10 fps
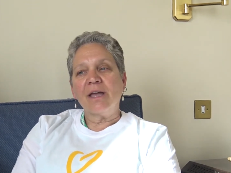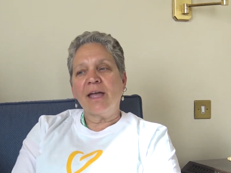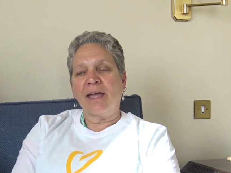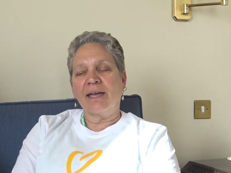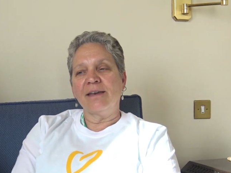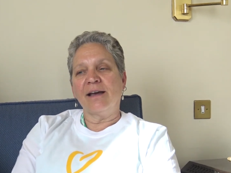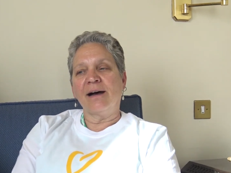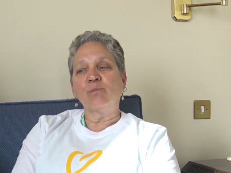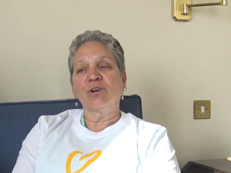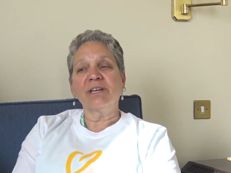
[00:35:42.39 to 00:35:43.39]
and
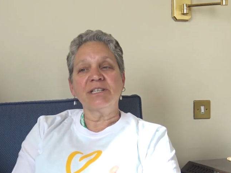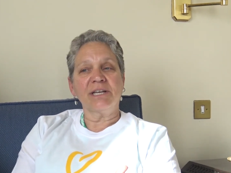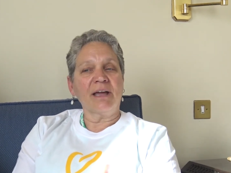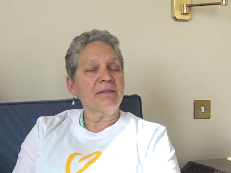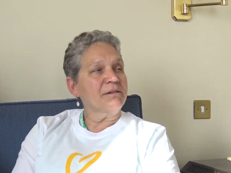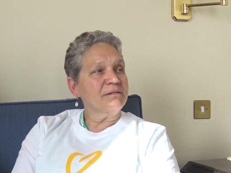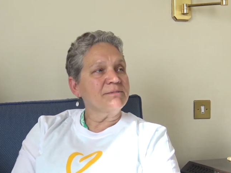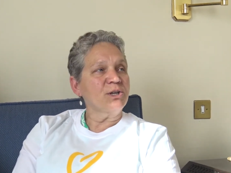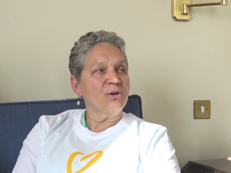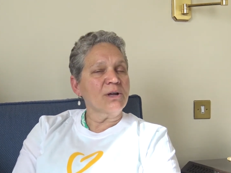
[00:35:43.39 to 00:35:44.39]
working together
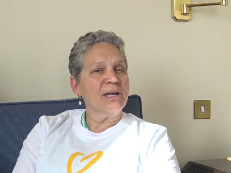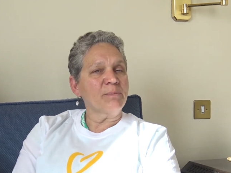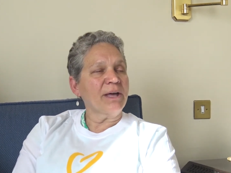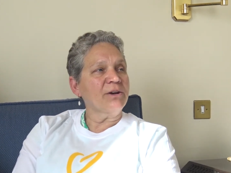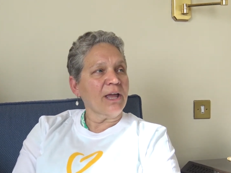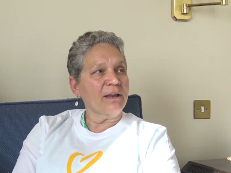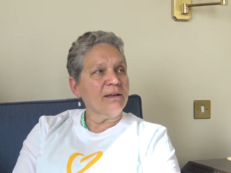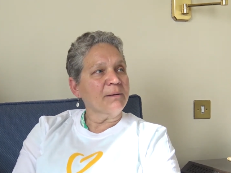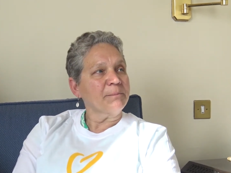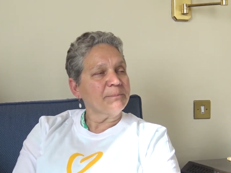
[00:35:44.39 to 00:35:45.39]
to create a better Kenya.